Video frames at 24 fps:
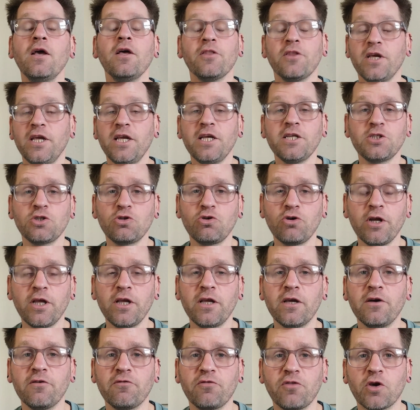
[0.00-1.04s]
The
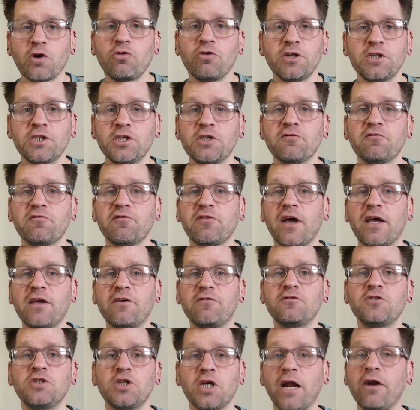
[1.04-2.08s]
history of the Christian
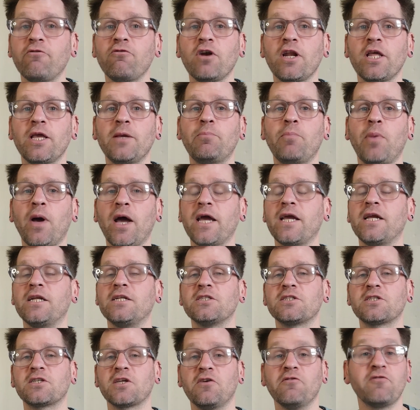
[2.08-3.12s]
faith generally
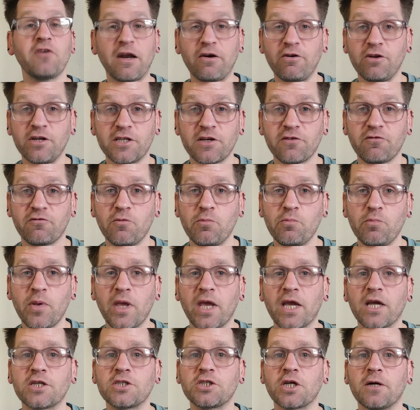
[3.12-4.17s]
paints a very different
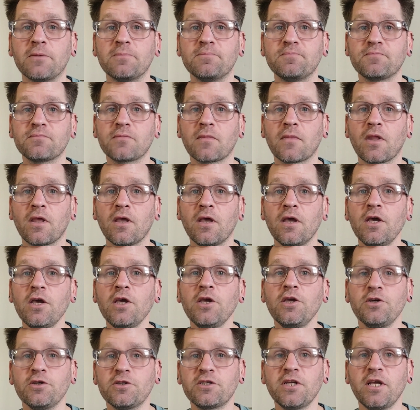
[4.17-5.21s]
picture.
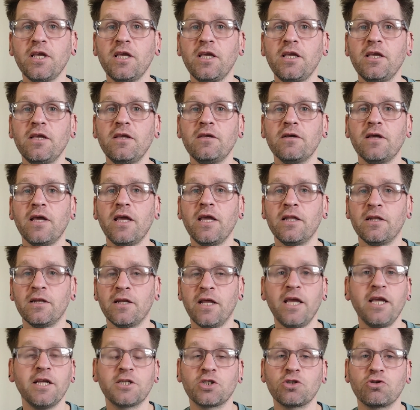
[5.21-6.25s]
You see, in
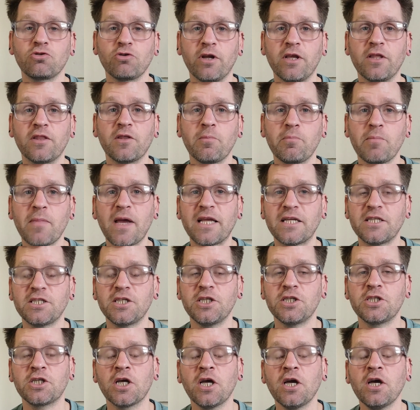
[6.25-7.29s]
history, the
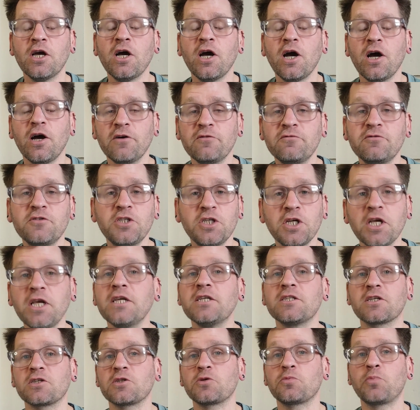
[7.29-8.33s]
message of
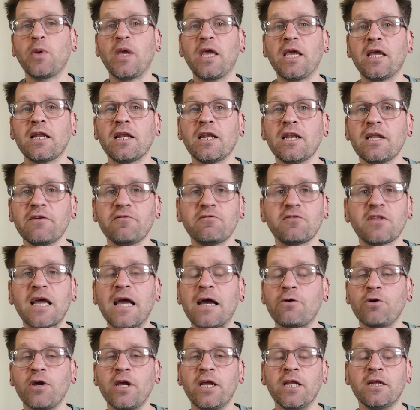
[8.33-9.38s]
Jesus being lived
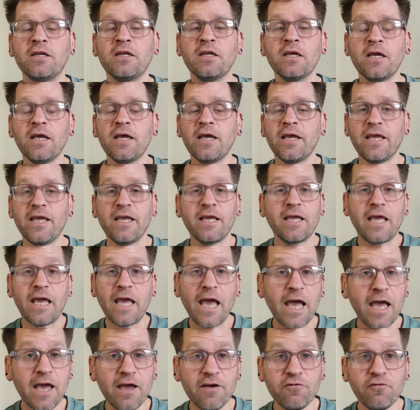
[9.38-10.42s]
out in
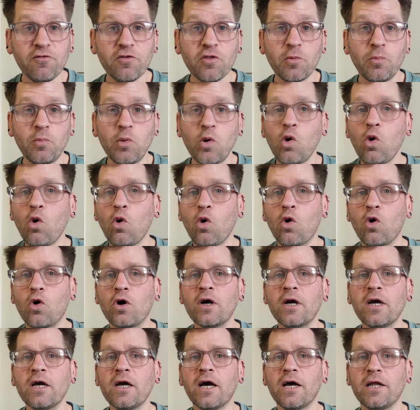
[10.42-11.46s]
care for the
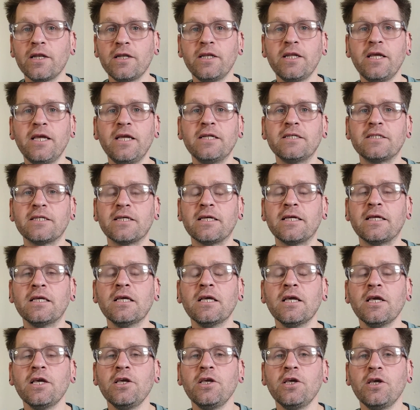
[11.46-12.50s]
poor and needy.
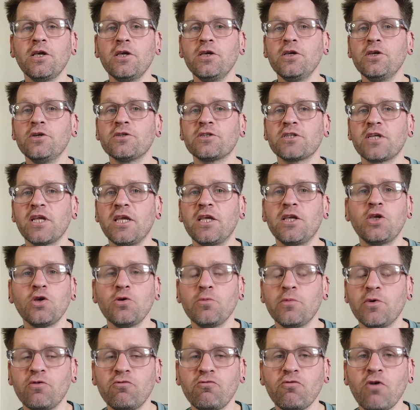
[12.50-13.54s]
You see
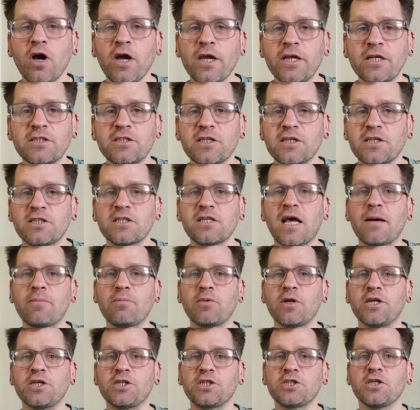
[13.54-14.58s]
human rights
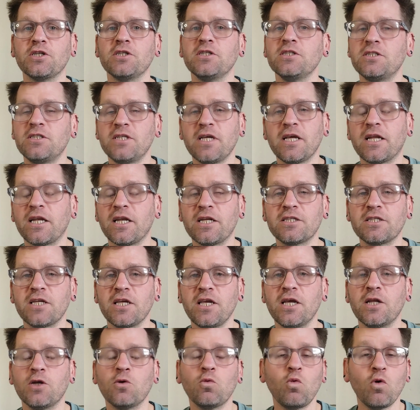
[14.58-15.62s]
established and
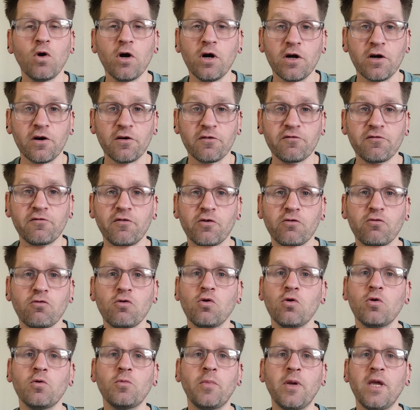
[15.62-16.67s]
dignity and worth for
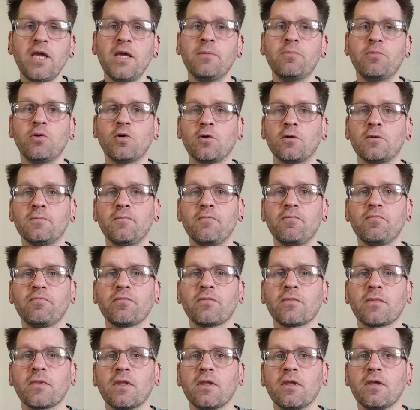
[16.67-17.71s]
all people.
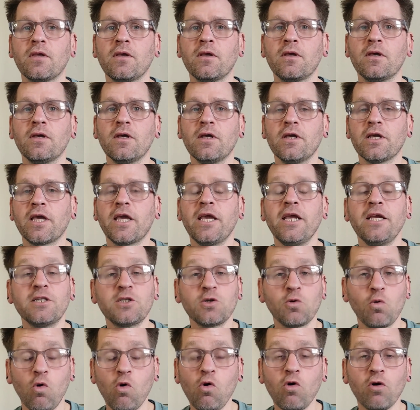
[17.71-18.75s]
Key
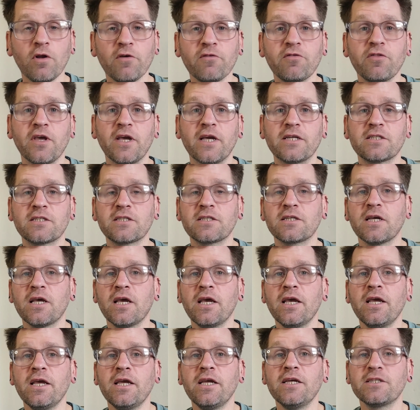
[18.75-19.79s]
to all of this
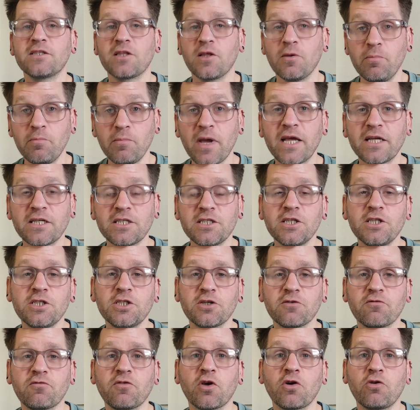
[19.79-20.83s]
is the
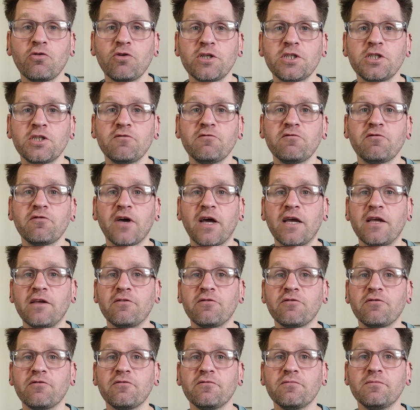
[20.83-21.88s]
message of the Christian
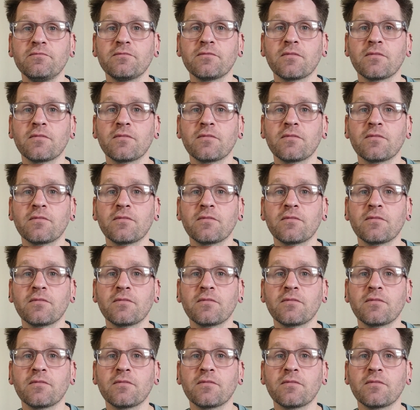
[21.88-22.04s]
faith.